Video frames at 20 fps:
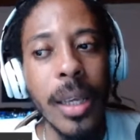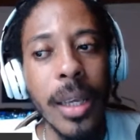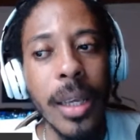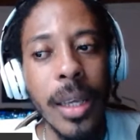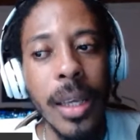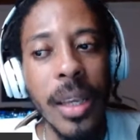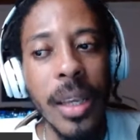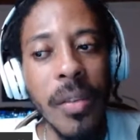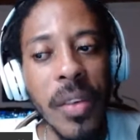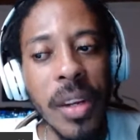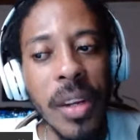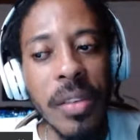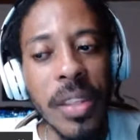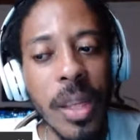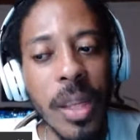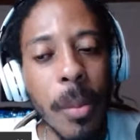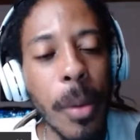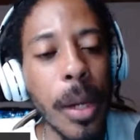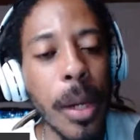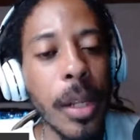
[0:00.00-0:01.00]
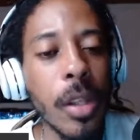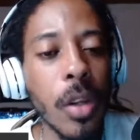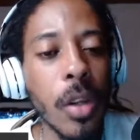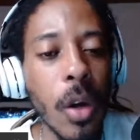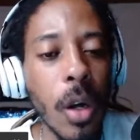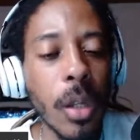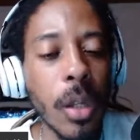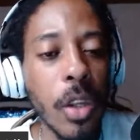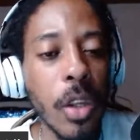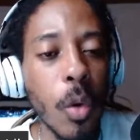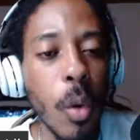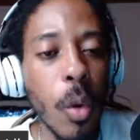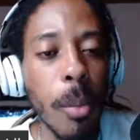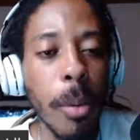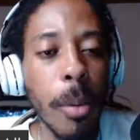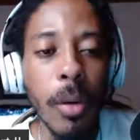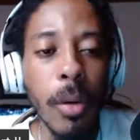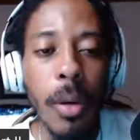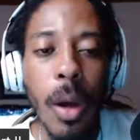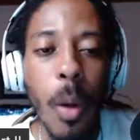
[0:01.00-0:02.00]
Even if somebody talk to you
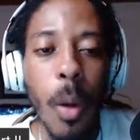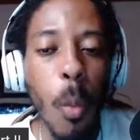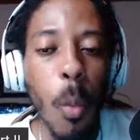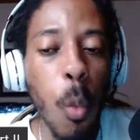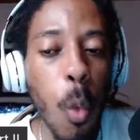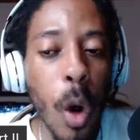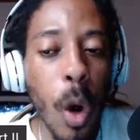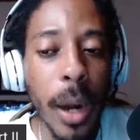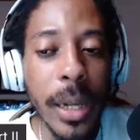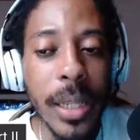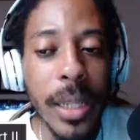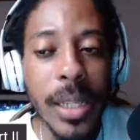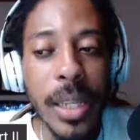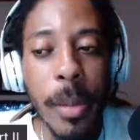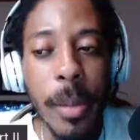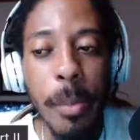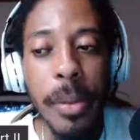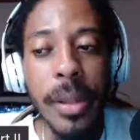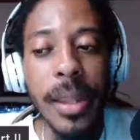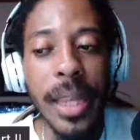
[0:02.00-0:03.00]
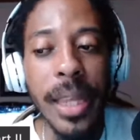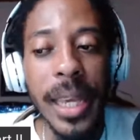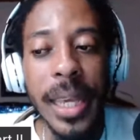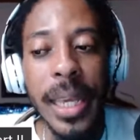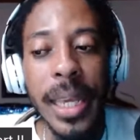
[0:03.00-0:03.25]
about one simple thing,